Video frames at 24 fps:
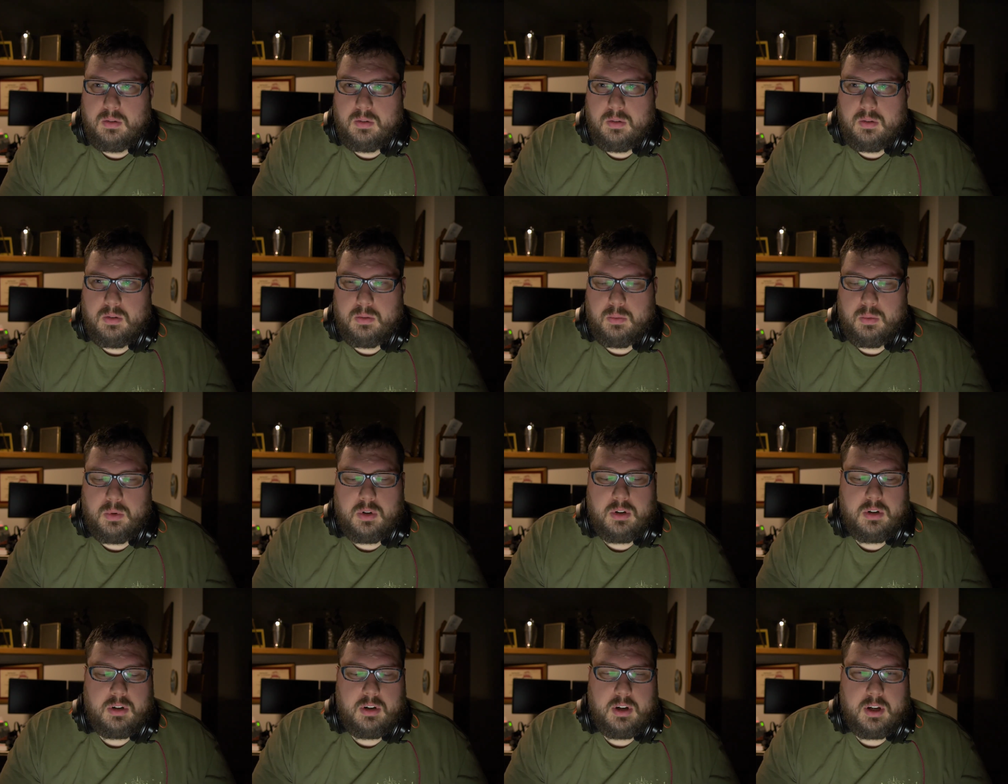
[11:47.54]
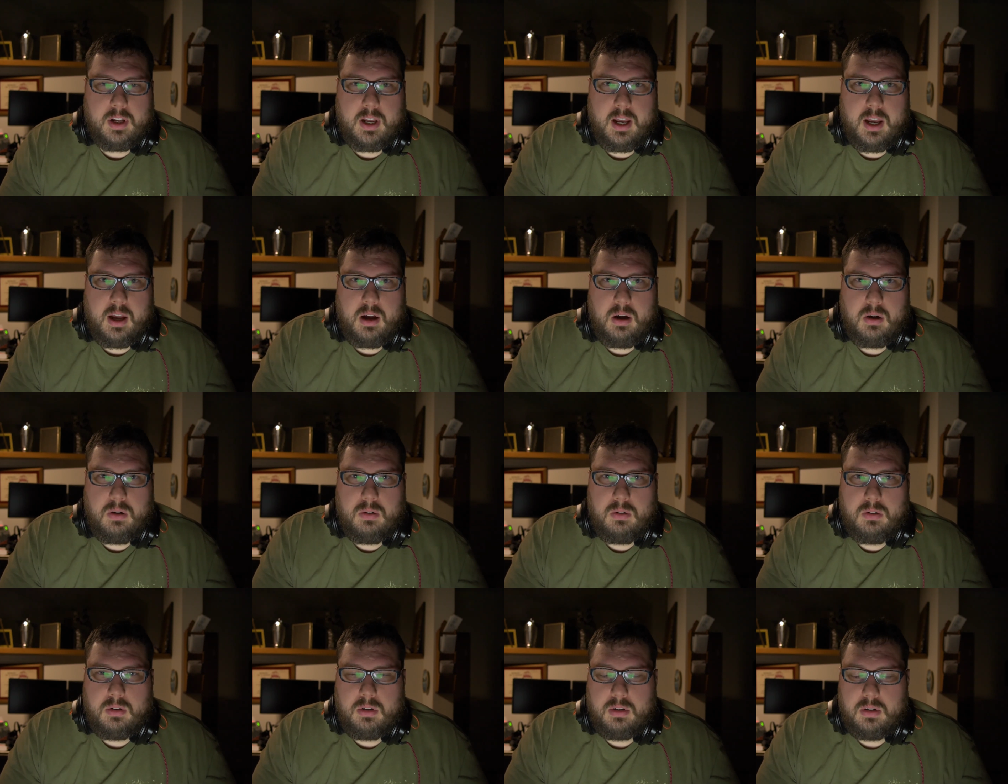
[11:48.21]
Or wondering
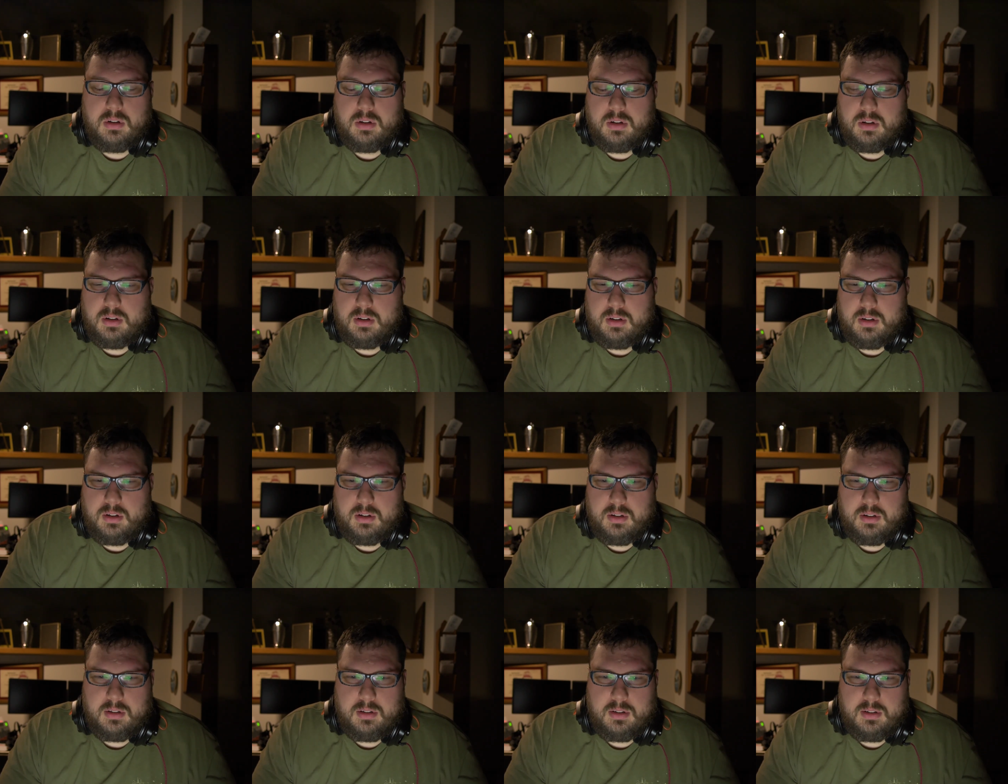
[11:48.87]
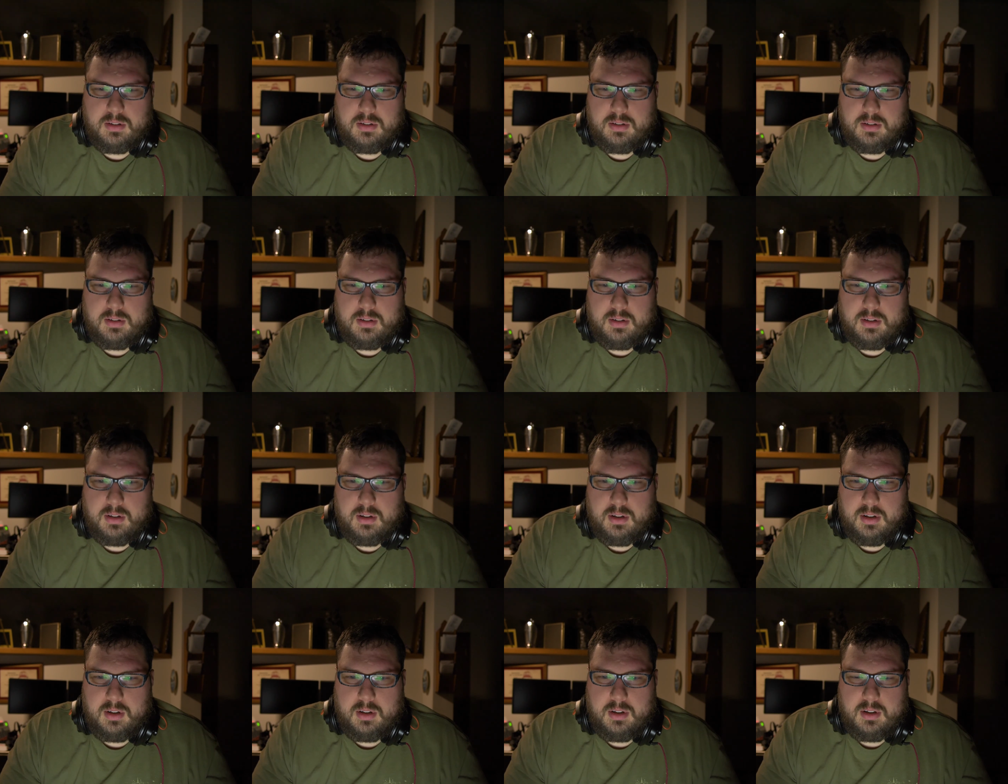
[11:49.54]
how? You just
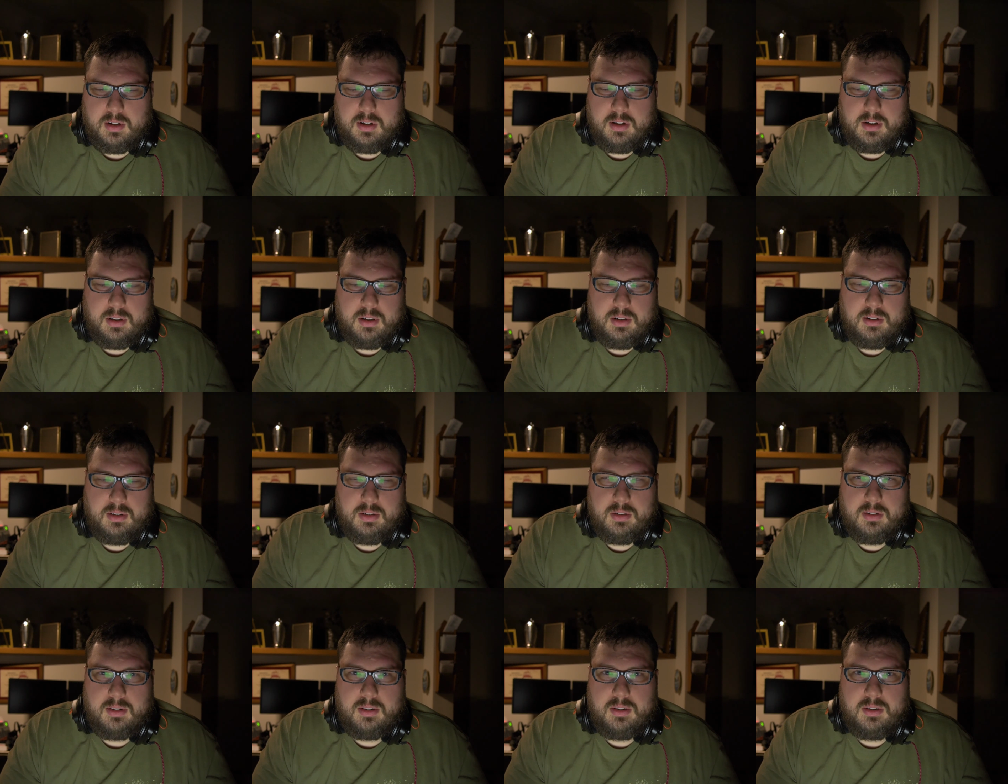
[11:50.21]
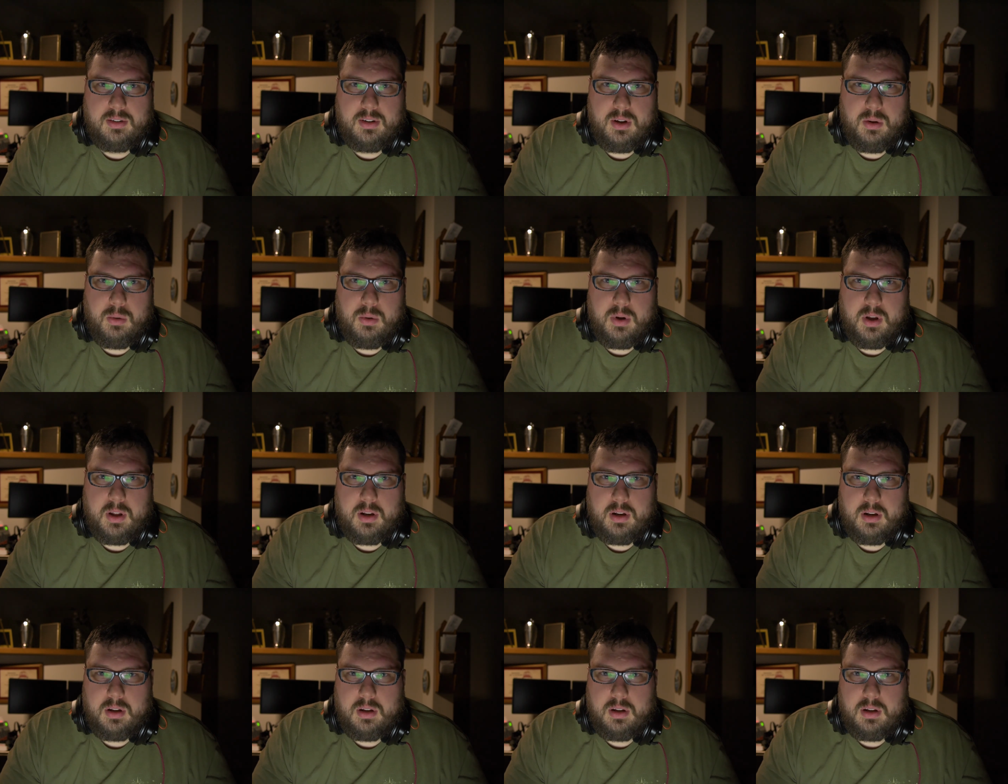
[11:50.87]
do it.